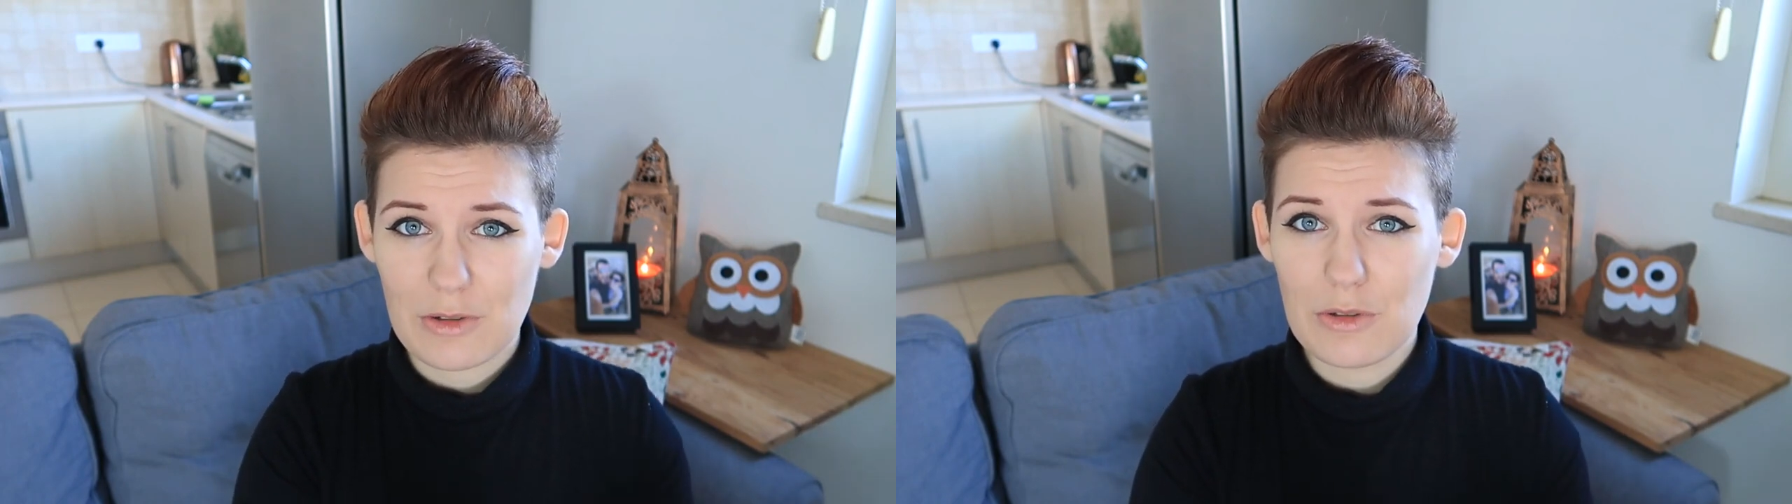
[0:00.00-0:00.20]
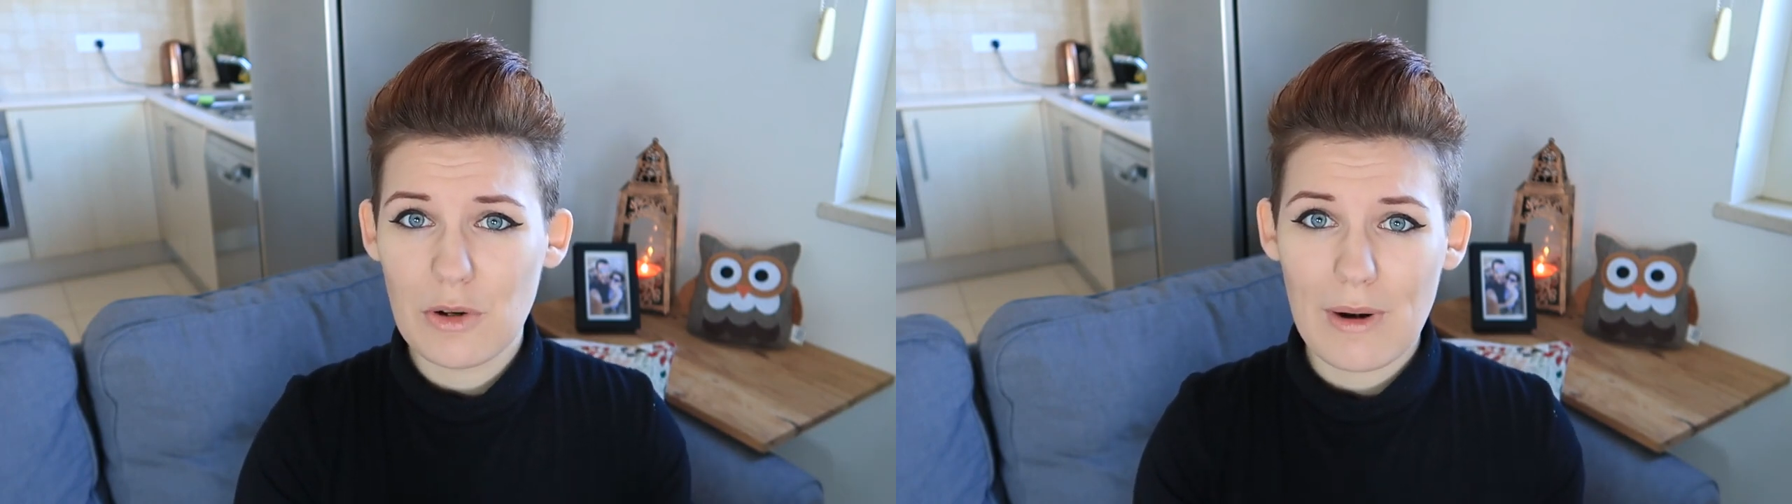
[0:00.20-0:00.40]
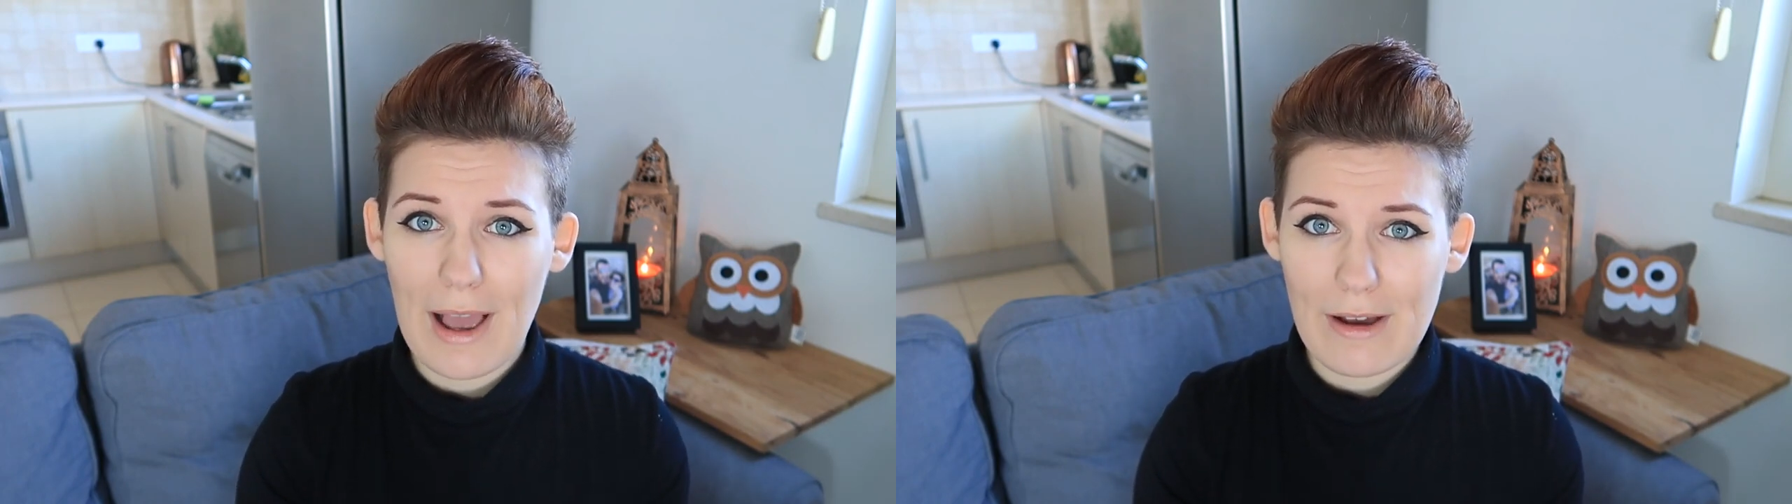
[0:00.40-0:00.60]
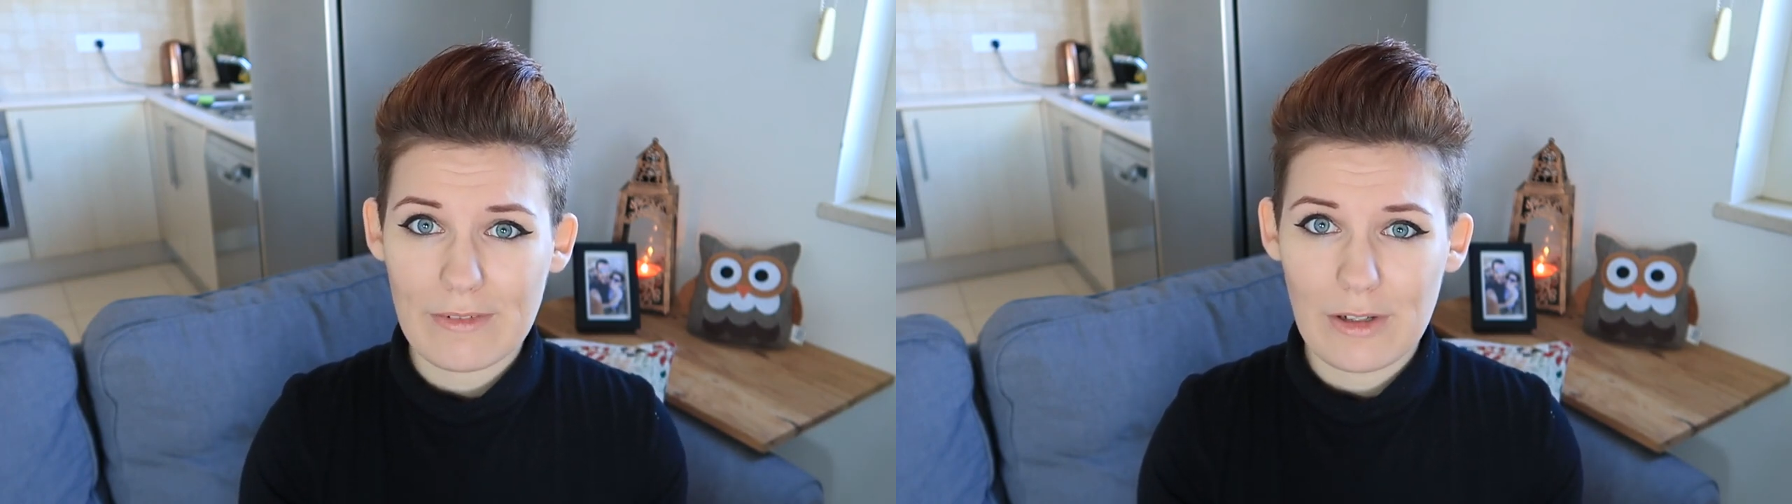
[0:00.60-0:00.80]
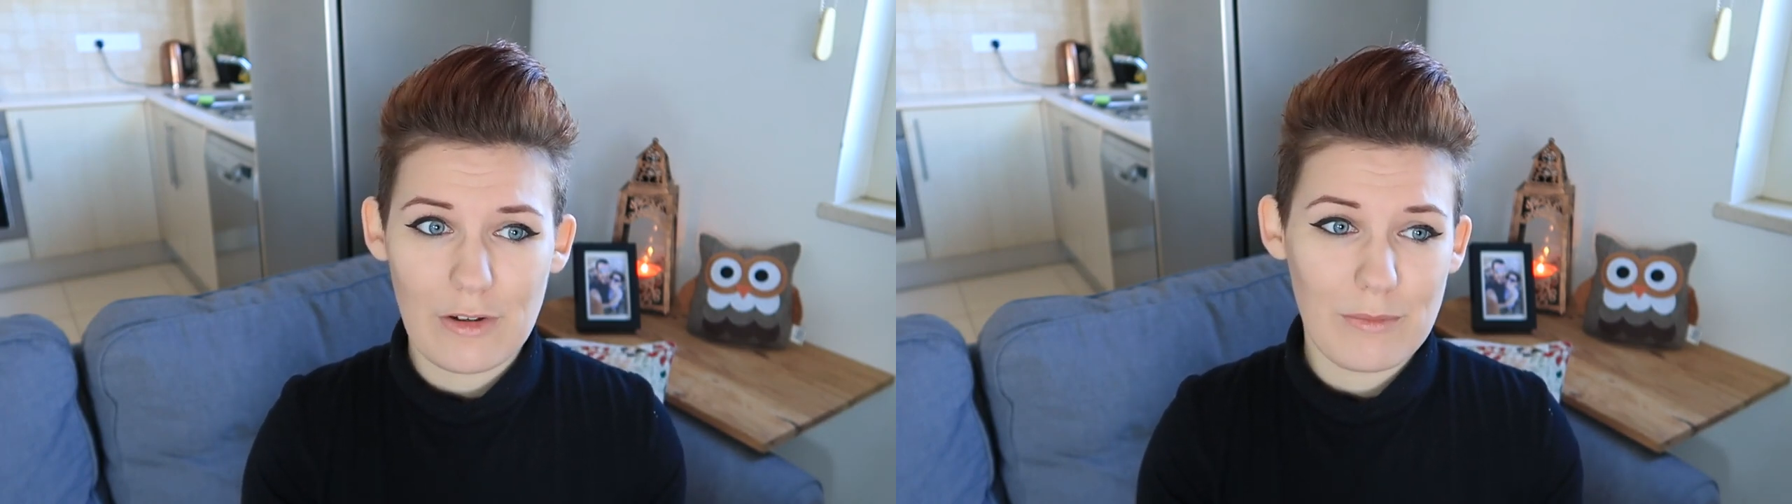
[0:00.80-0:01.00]
so you don't
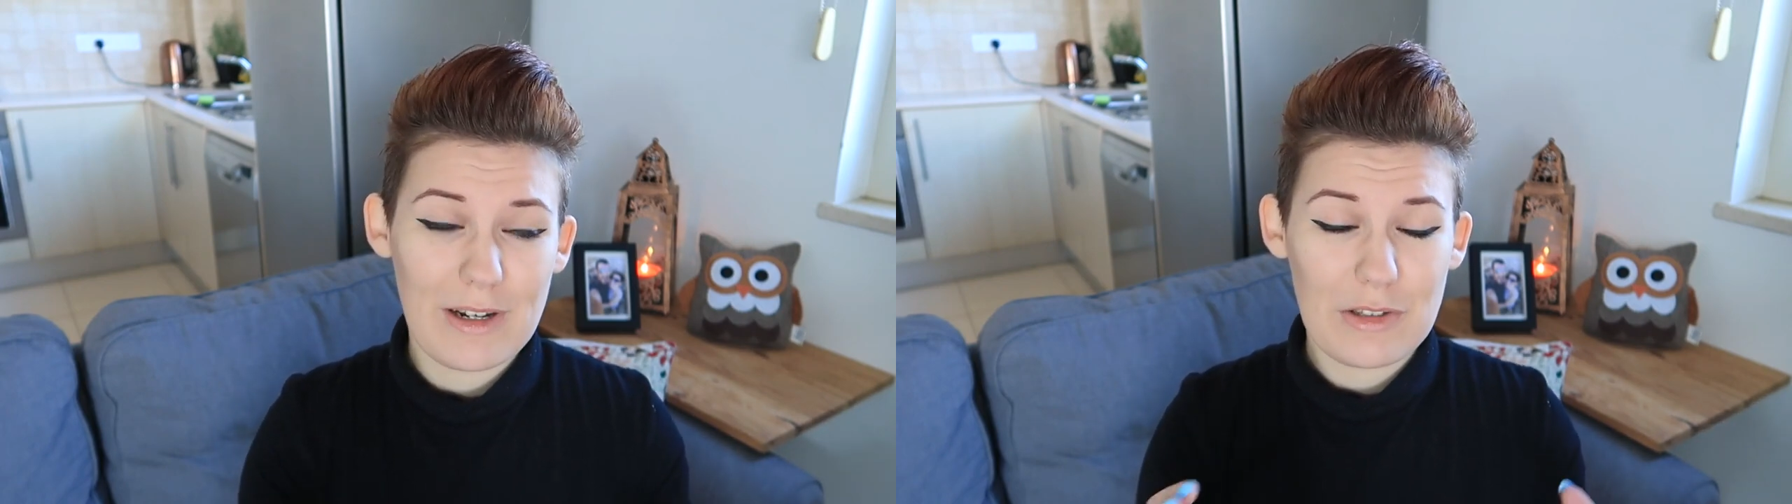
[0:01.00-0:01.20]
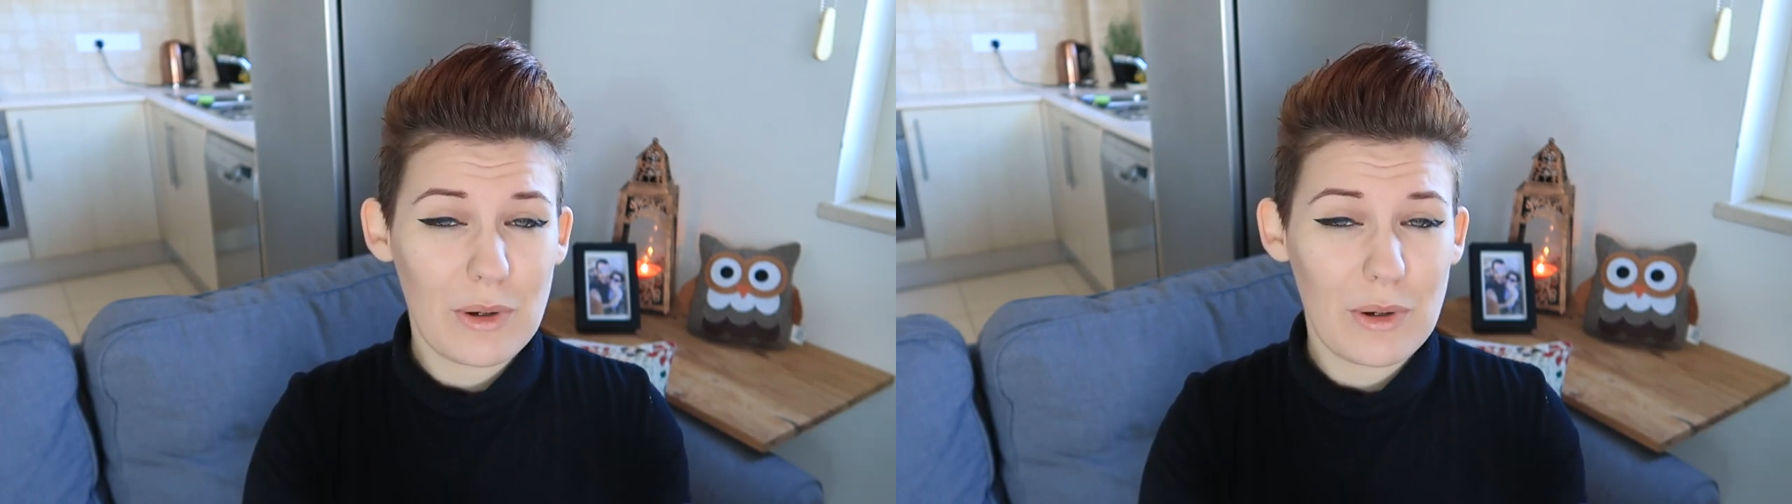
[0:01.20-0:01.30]
have a lot of money.